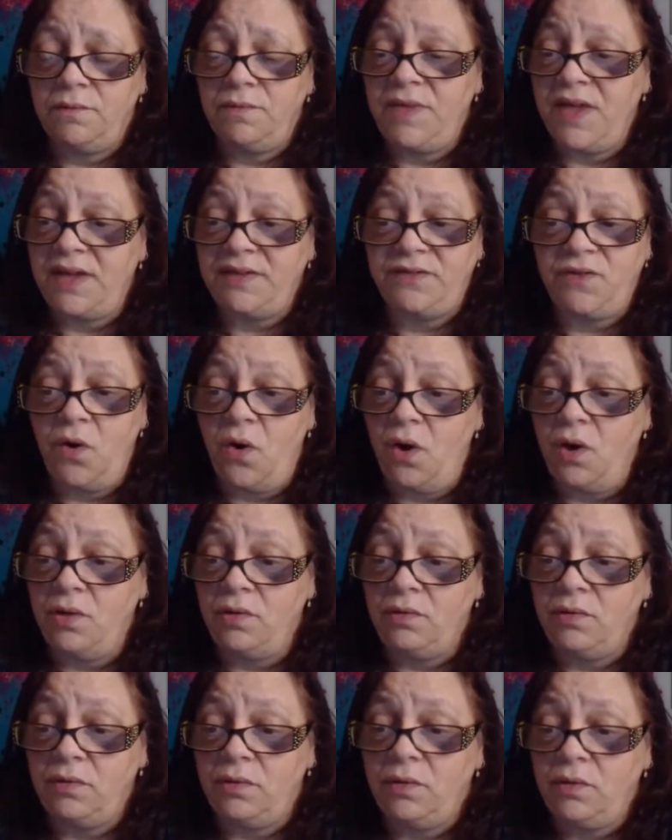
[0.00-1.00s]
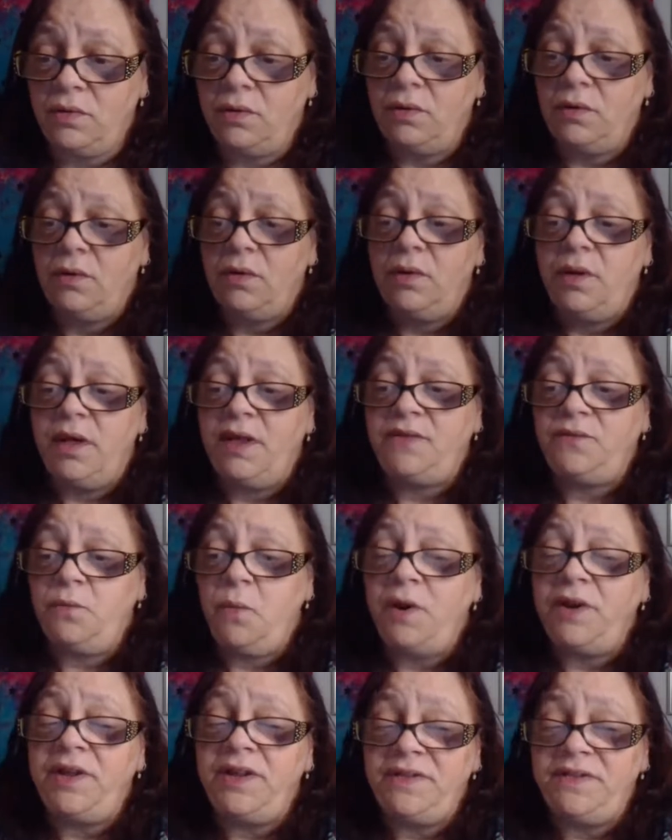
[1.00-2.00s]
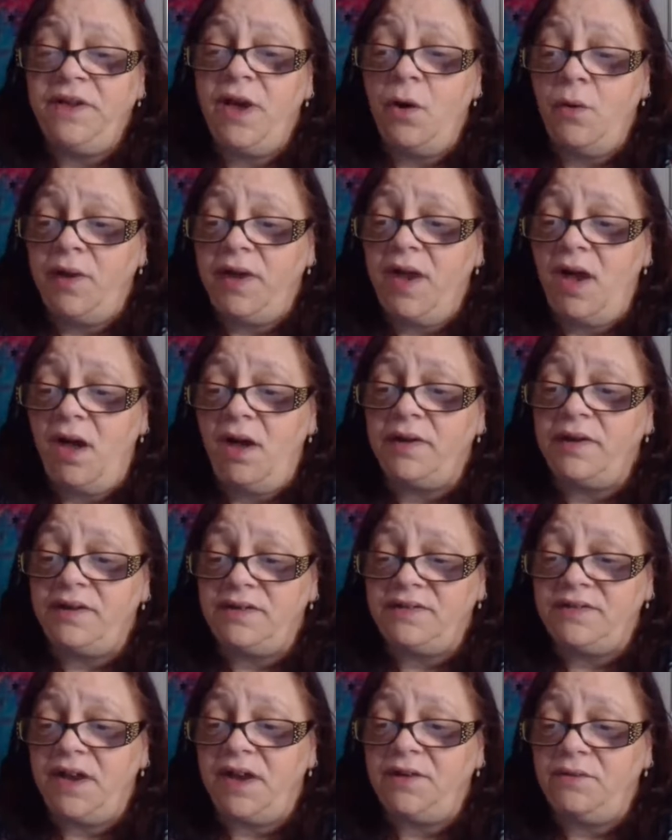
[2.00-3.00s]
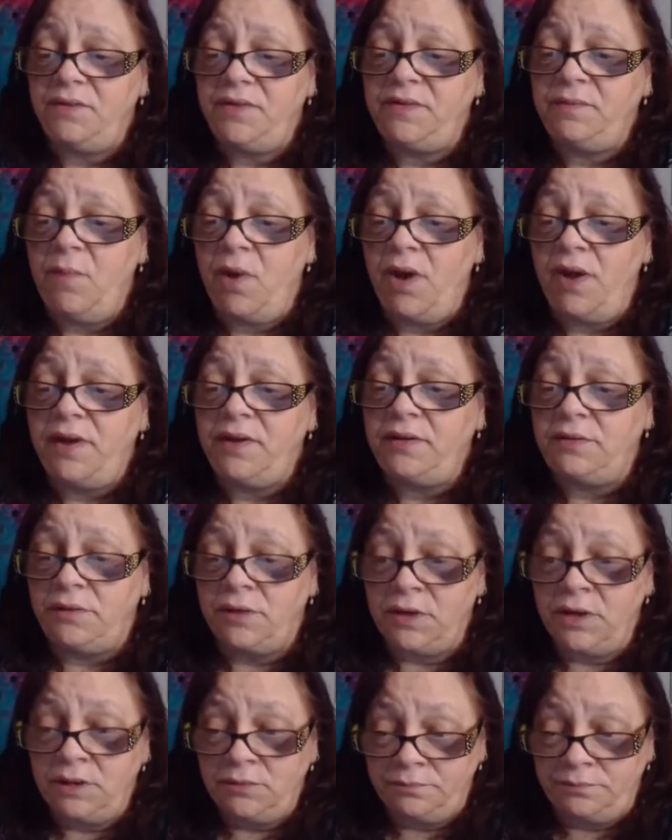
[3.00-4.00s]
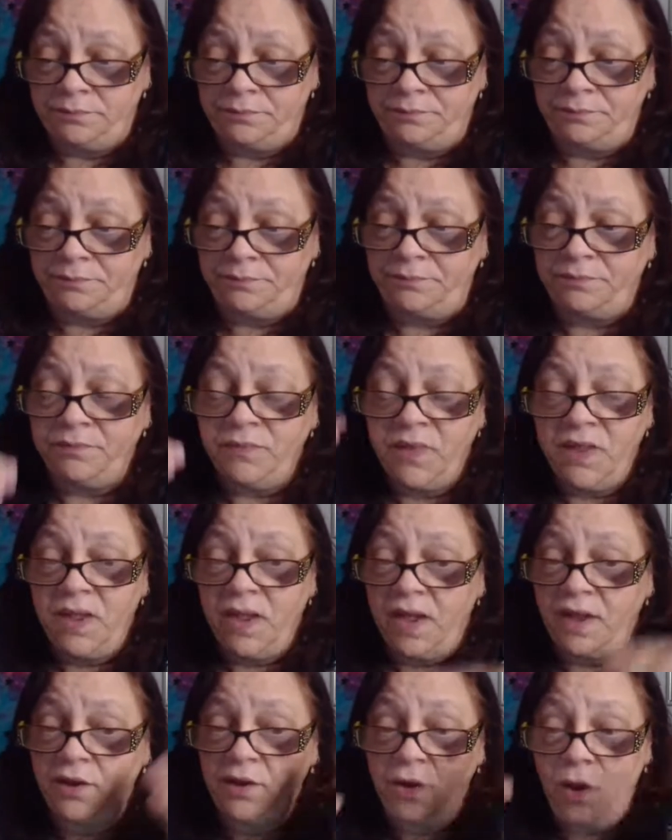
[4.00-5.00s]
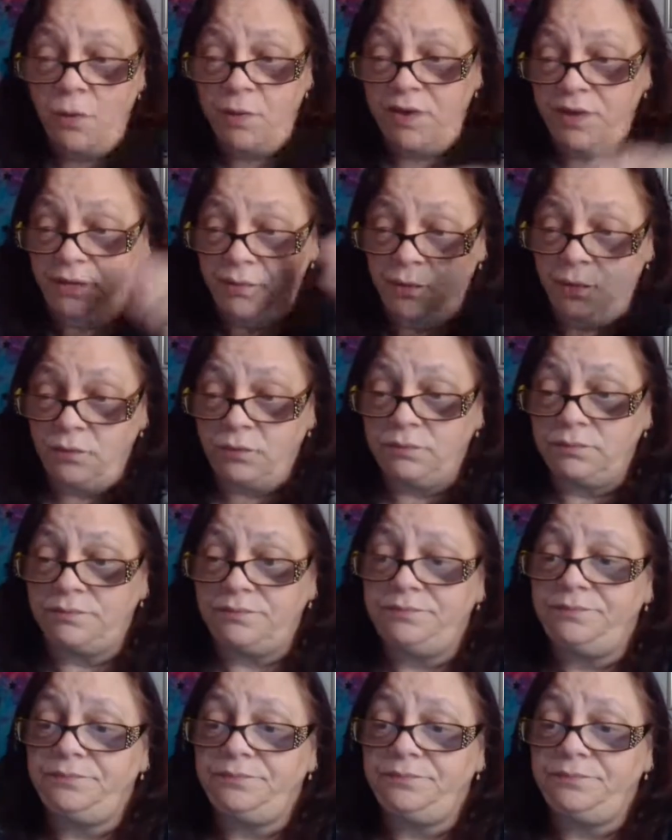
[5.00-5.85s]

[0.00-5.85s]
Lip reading: That's all. It's what he's going on inside of his mind and going through.